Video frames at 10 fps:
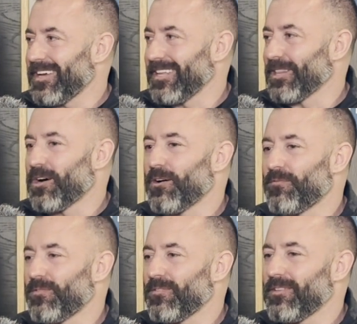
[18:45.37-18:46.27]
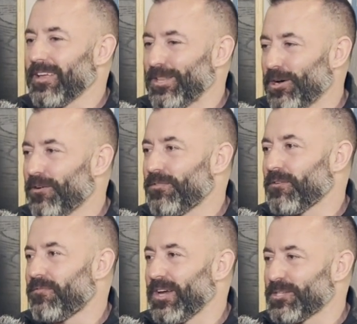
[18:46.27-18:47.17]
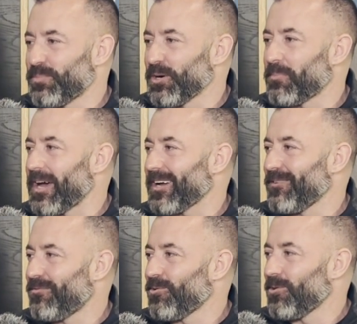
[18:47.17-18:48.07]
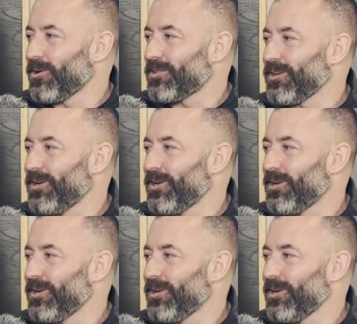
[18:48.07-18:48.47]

And they love the Facebook back and forth.